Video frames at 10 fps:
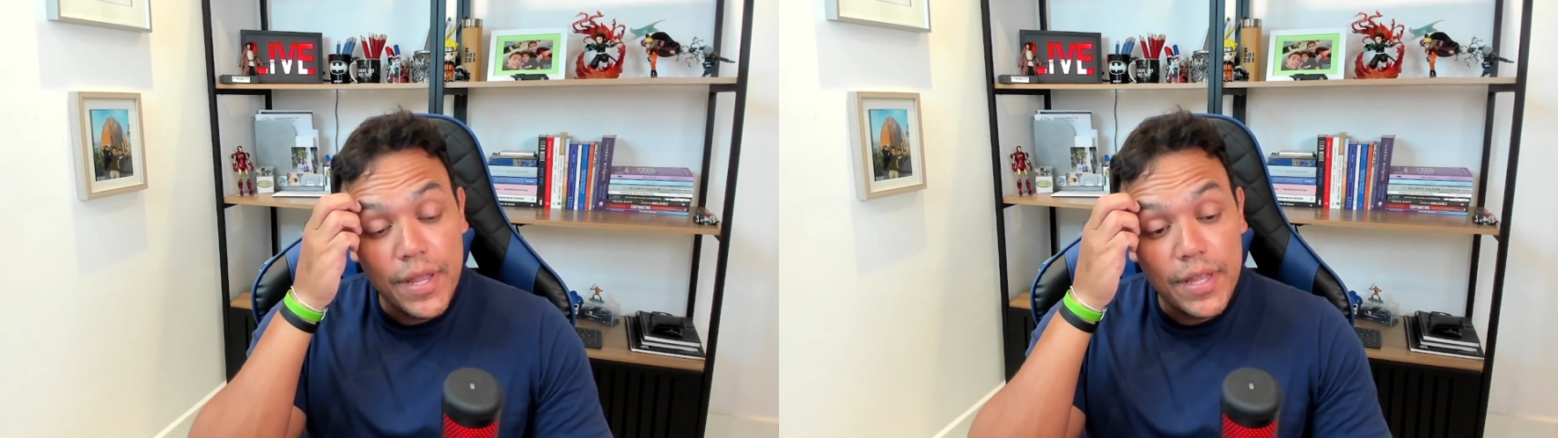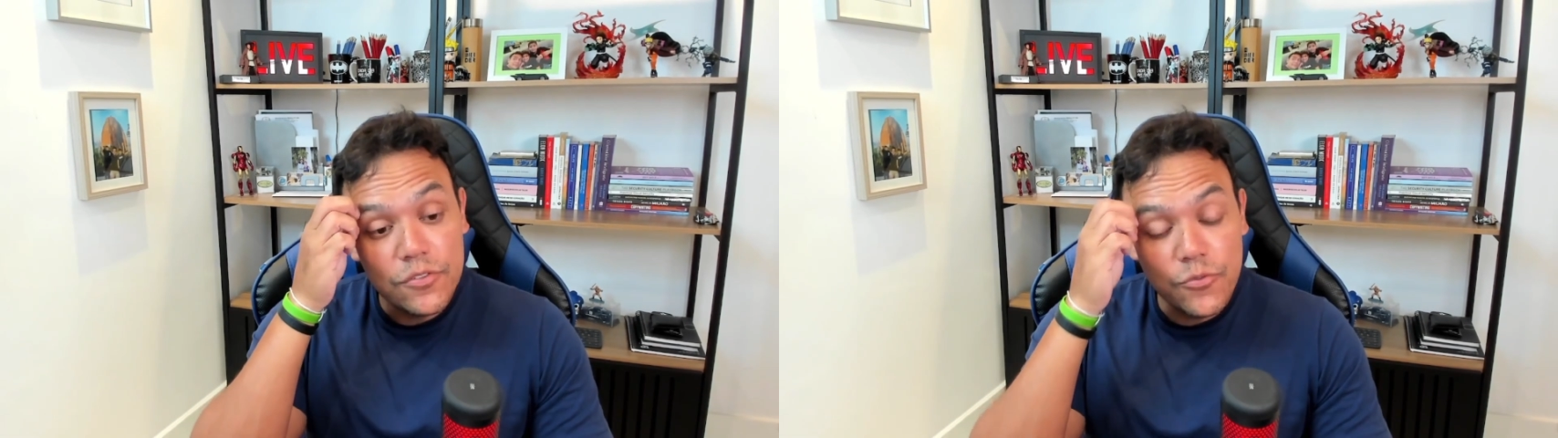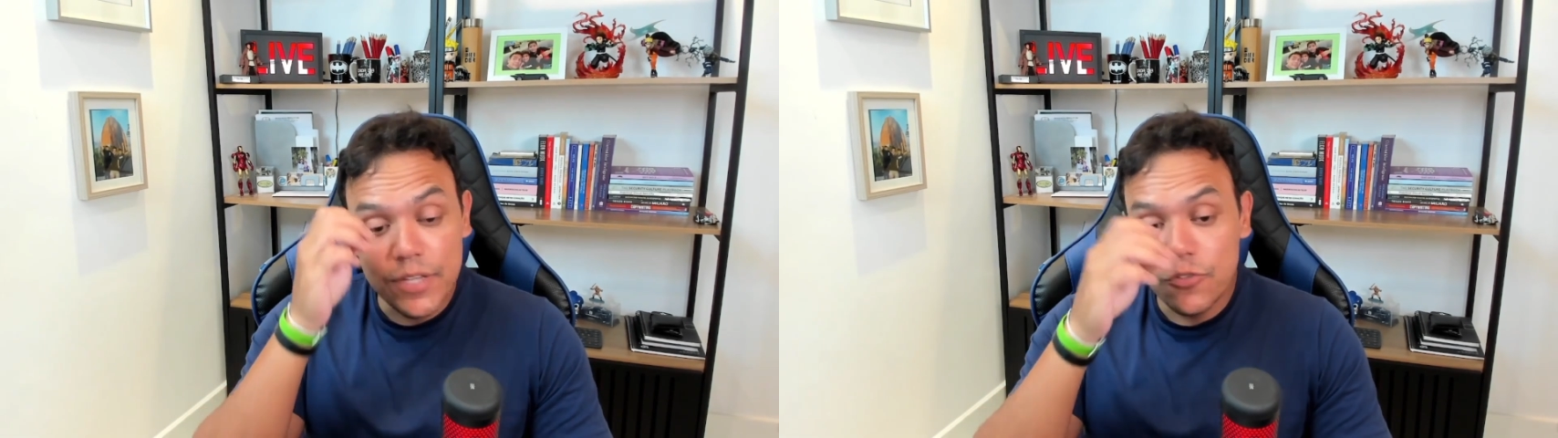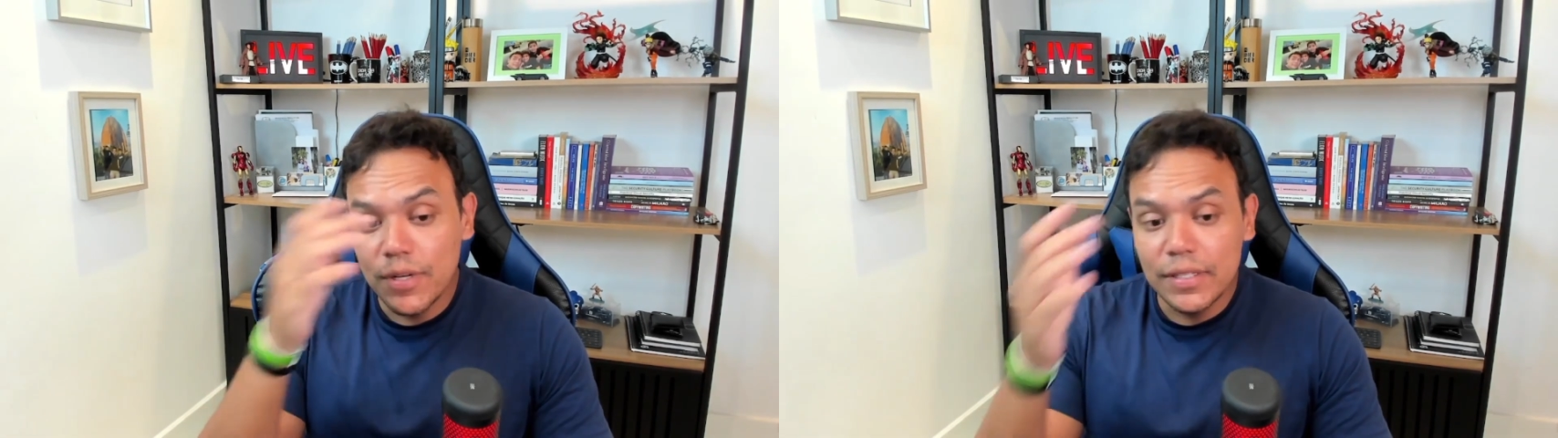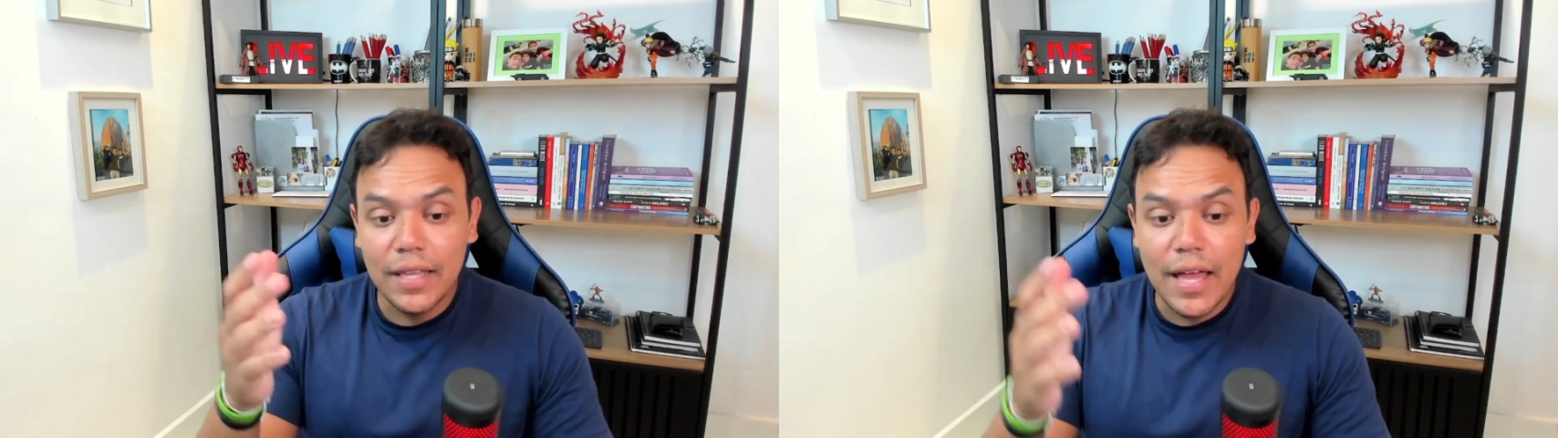and try
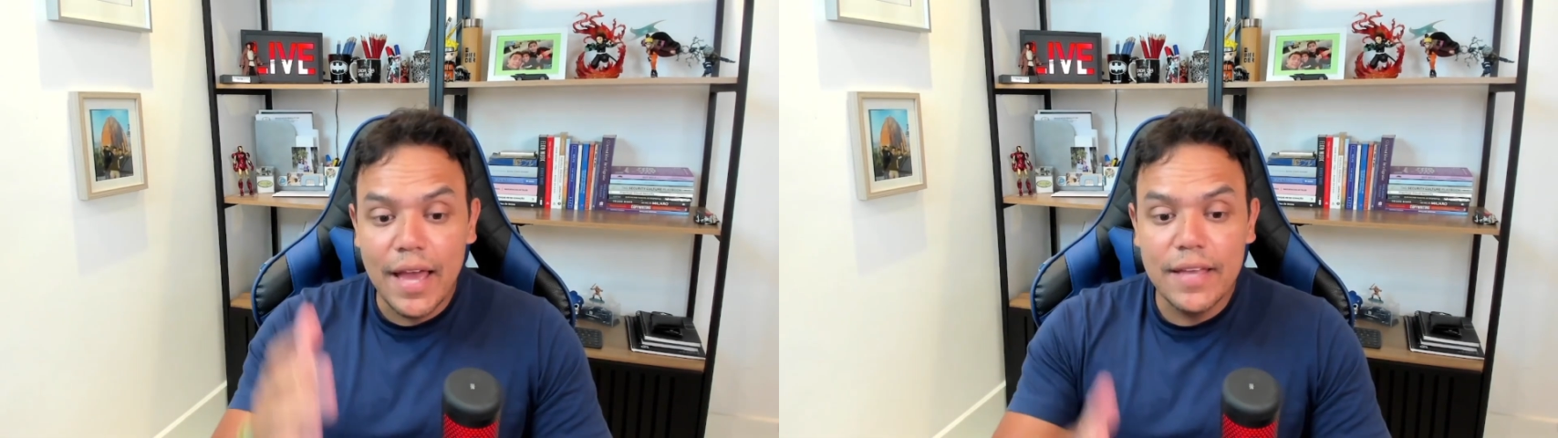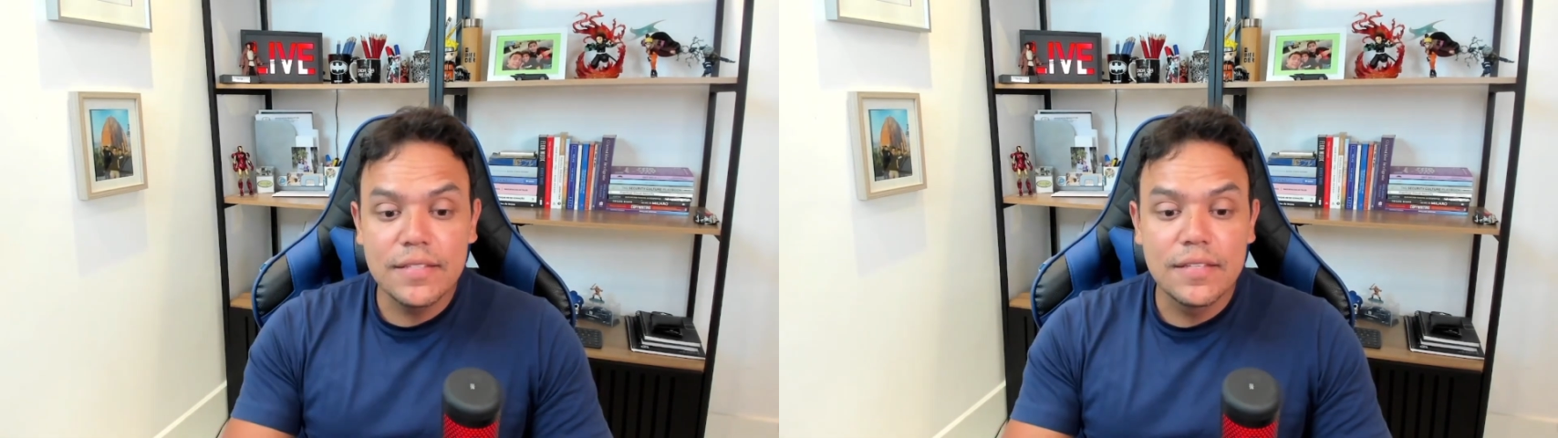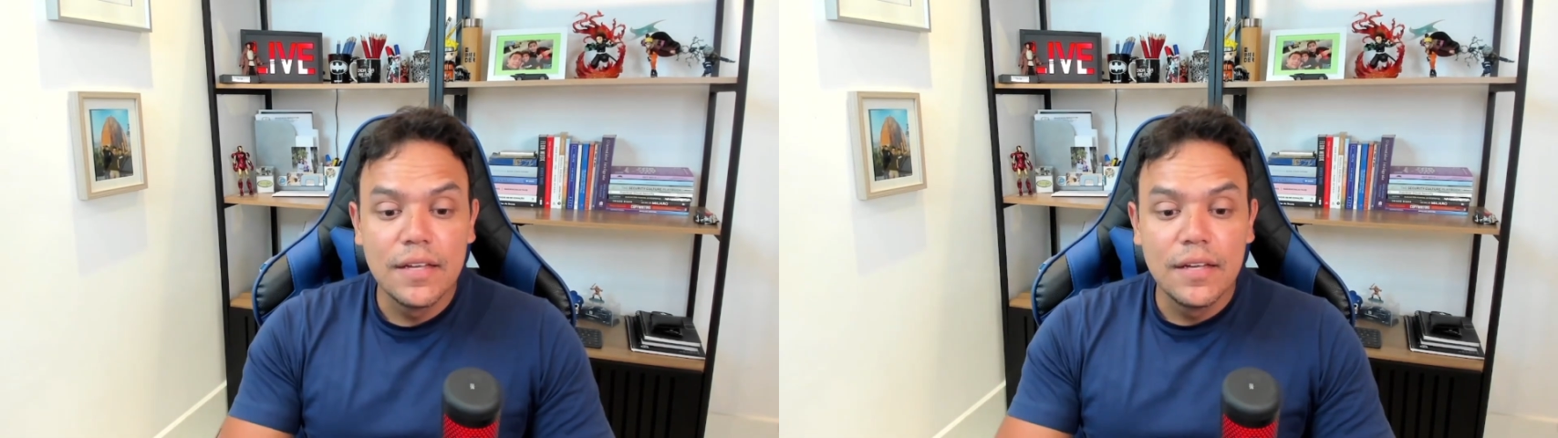to analyze